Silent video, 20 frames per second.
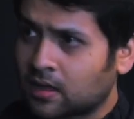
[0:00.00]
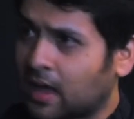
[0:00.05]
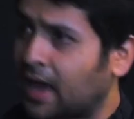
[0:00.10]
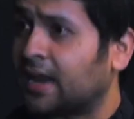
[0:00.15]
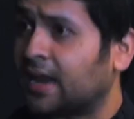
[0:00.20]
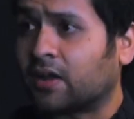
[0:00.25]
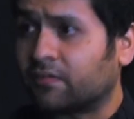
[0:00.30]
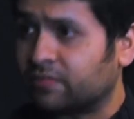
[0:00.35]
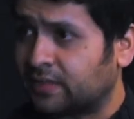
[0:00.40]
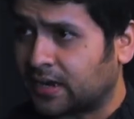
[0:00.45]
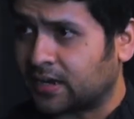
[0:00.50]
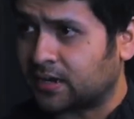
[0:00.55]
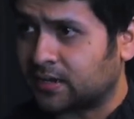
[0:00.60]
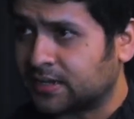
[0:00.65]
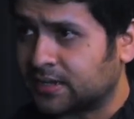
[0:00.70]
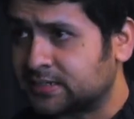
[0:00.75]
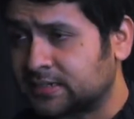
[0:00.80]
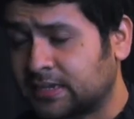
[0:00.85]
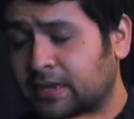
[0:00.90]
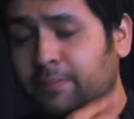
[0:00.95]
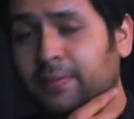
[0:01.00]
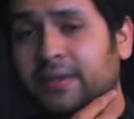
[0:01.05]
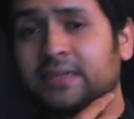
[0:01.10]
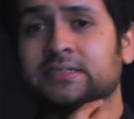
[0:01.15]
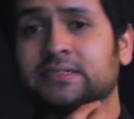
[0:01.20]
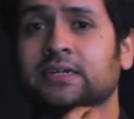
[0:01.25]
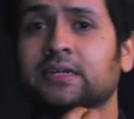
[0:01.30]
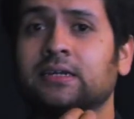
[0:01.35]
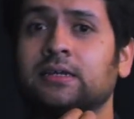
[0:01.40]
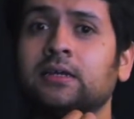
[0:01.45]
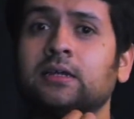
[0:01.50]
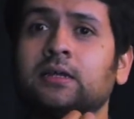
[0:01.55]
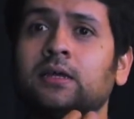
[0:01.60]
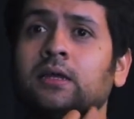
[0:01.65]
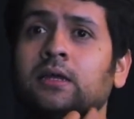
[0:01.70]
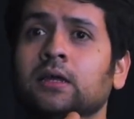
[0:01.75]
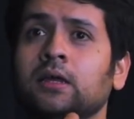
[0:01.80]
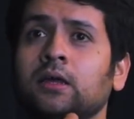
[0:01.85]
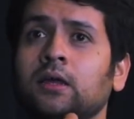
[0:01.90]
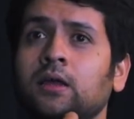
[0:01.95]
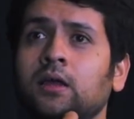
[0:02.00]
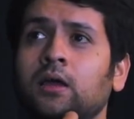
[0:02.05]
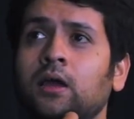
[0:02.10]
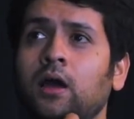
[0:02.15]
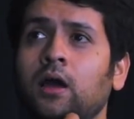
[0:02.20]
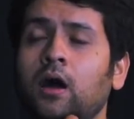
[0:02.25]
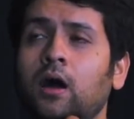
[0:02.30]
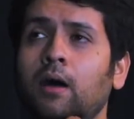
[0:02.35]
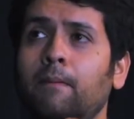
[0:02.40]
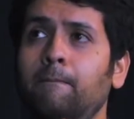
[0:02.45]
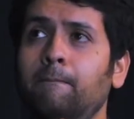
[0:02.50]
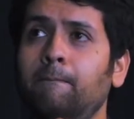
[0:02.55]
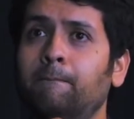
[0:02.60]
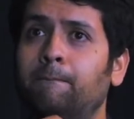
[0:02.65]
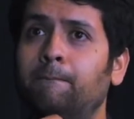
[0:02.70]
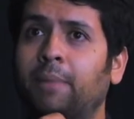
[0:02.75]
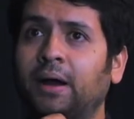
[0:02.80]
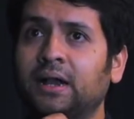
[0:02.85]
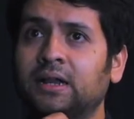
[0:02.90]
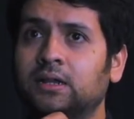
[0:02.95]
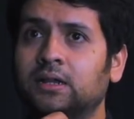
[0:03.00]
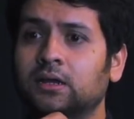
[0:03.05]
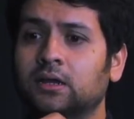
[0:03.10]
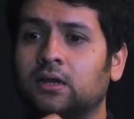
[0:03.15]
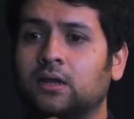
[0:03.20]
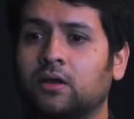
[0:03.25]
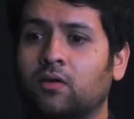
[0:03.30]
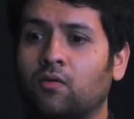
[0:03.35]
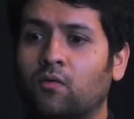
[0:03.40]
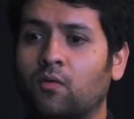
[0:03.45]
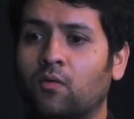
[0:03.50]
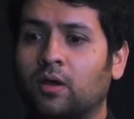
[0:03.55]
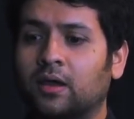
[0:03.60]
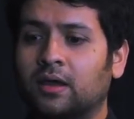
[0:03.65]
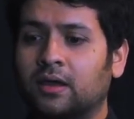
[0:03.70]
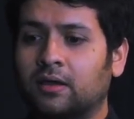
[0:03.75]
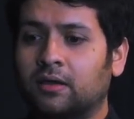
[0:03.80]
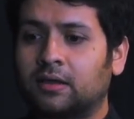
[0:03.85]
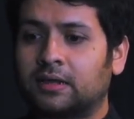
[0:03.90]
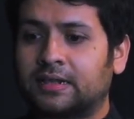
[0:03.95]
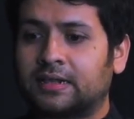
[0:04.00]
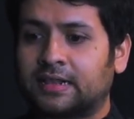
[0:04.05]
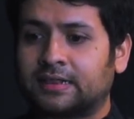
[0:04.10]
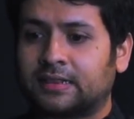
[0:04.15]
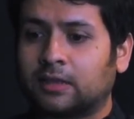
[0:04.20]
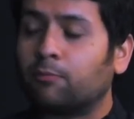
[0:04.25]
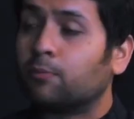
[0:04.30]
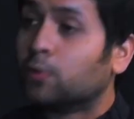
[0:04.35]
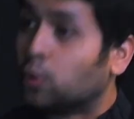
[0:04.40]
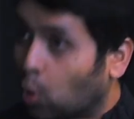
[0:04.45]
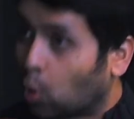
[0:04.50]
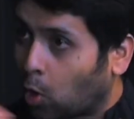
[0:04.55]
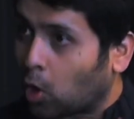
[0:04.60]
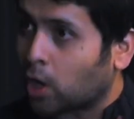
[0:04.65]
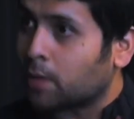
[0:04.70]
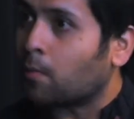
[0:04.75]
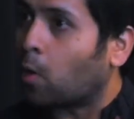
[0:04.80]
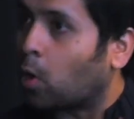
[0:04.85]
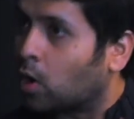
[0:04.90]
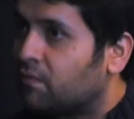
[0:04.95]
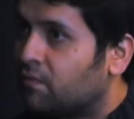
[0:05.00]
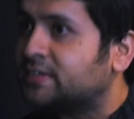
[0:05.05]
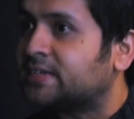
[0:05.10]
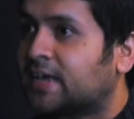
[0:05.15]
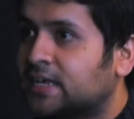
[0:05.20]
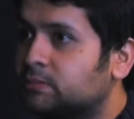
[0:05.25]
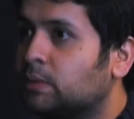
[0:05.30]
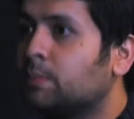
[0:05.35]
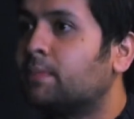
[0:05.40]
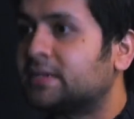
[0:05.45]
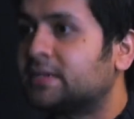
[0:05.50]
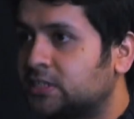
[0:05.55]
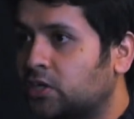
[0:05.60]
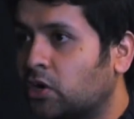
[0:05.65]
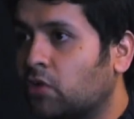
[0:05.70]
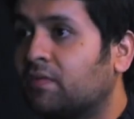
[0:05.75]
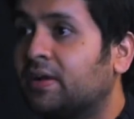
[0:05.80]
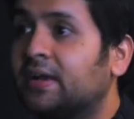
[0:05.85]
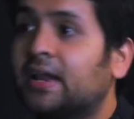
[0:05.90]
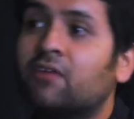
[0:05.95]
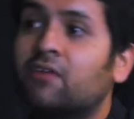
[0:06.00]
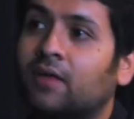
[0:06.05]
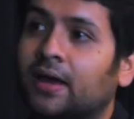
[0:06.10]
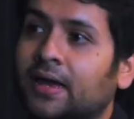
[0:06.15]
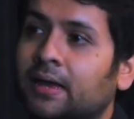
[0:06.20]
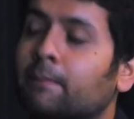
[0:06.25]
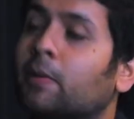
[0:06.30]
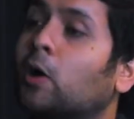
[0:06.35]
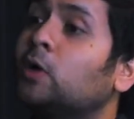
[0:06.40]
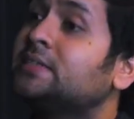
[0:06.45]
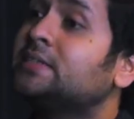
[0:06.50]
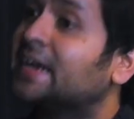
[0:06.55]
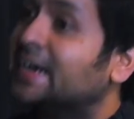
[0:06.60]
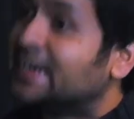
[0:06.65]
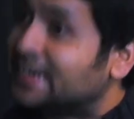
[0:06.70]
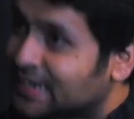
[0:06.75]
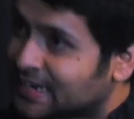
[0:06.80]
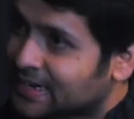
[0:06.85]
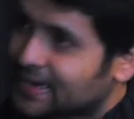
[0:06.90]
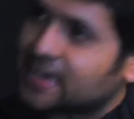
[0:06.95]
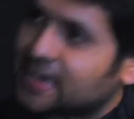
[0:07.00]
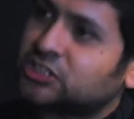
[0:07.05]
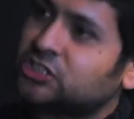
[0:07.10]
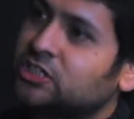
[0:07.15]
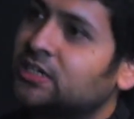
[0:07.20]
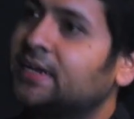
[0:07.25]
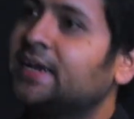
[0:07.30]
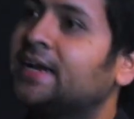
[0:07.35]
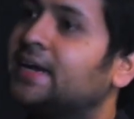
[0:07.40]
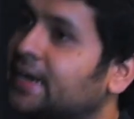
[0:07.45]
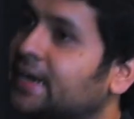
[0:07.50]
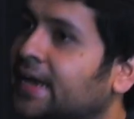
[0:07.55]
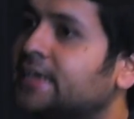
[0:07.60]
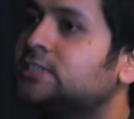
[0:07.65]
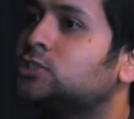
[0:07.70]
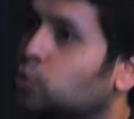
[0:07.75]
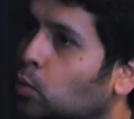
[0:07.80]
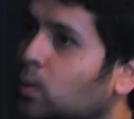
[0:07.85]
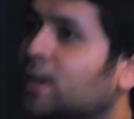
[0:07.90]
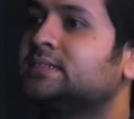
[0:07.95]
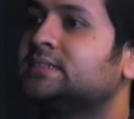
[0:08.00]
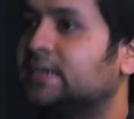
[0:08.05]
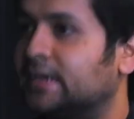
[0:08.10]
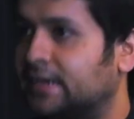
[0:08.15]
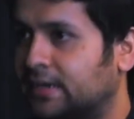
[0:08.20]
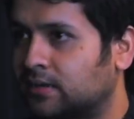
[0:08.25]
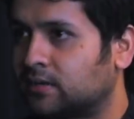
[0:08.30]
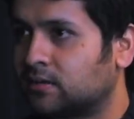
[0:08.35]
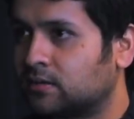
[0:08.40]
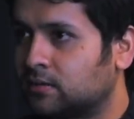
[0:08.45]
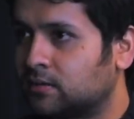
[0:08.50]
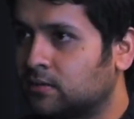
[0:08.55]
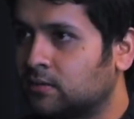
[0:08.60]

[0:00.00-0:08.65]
I love that. It's amazing. But the norm always has been president of India. Why? Because internationally, India is known as India.